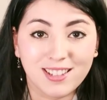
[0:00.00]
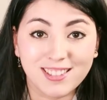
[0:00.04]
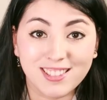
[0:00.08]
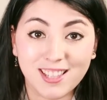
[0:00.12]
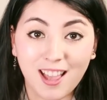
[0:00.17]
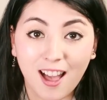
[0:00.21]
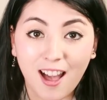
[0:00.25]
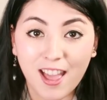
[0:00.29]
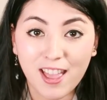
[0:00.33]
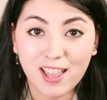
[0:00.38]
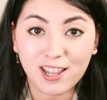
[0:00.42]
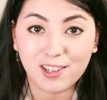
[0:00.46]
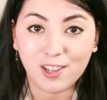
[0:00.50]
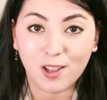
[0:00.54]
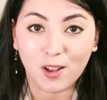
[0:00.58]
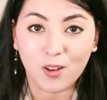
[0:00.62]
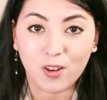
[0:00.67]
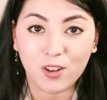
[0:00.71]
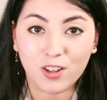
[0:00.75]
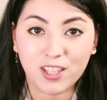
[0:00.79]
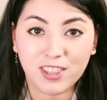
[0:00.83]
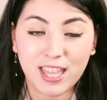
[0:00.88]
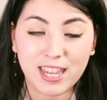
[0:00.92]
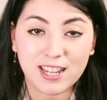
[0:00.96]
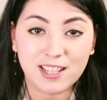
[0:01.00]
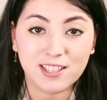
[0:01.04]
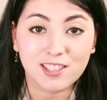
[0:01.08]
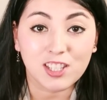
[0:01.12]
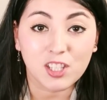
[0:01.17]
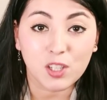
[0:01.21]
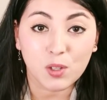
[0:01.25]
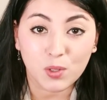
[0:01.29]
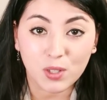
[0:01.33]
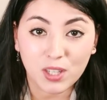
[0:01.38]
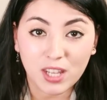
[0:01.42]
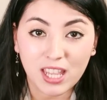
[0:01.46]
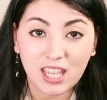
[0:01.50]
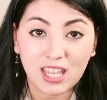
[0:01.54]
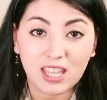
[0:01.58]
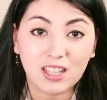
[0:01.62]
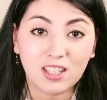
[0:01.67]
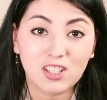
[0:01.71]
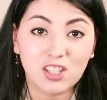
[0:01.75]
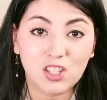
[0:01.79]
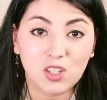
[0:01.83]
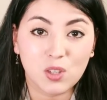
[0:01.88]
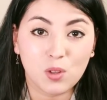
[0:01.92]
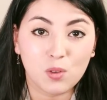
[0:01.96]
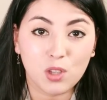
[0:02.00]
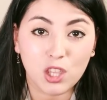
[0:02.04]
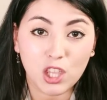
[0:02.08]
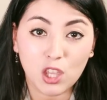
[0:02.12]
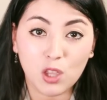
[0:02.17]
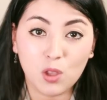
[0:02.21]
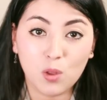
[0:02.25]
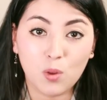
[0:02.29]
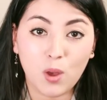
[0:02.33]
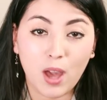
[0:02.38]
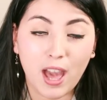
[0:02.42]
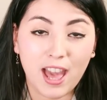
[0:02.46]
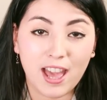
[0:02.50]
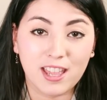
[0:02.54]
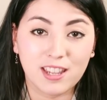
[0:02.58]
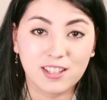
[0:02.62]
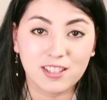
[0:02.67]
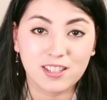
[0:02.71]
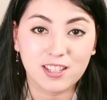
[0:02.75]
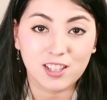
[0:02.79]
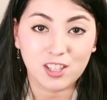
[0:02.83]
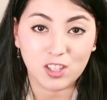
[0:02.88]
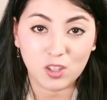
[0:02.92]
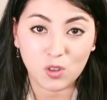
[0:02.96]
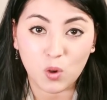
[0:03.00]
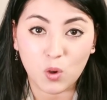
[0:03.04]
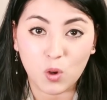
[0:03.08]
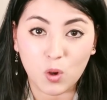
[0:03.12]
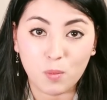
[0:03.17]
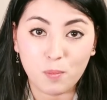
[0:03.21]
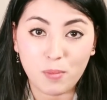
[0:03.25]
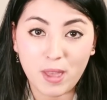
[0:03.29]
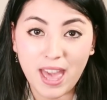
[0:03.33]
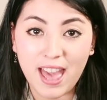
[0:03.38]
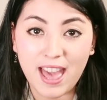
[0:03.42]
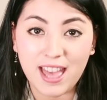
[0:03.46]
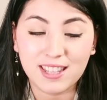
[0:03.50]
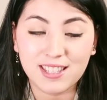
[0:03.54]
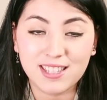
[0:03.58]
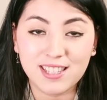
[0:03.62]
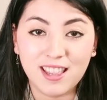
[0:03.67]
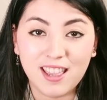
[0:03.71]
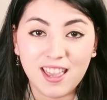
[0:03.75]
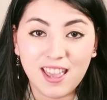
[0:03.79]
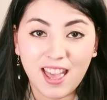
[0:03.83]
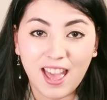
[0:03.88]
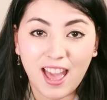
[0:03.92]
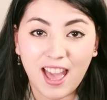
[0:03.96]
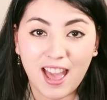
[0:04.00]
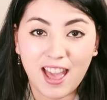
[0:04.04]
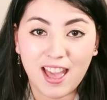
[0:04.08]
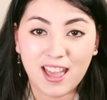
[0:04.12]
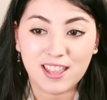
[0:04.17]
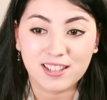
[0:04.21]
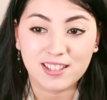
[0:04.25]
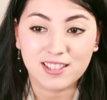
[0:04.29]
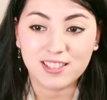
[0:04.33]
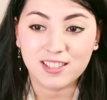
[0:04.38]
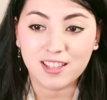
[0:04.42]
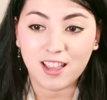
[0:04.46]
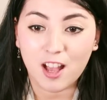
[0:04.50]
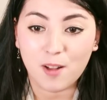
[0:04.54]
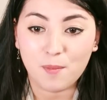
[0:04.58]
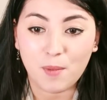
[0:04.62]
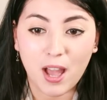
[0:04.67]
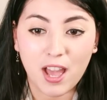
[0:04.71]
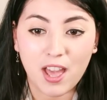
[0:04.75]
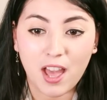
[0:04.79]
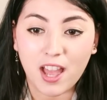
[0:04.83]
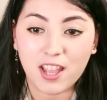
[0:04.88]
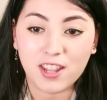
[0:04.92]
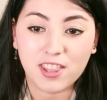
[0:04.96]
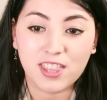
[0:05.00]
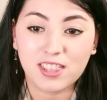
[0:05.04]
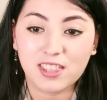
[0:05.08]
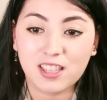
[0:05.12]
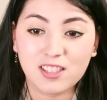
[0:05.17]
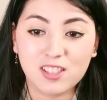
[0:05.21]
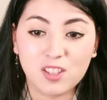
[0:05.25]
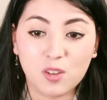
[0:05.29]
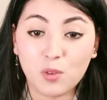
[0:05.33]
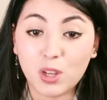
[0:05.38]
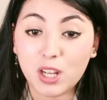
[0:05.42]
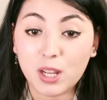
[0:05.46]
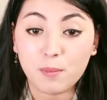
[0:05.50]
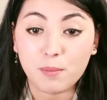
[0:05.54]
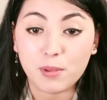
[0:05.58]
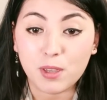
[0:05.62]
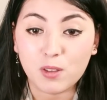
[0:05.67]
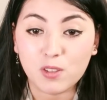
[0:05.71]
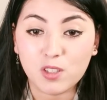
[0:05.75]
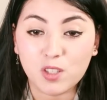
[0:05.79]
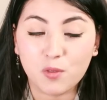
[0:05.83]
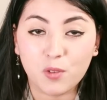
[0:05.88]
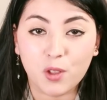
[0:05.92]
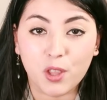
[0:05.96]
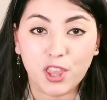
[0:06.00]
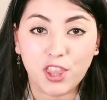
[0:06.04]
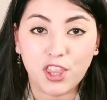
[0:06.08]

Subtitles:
dialogue that is unique to you and your pet. And I think that's a really beautiful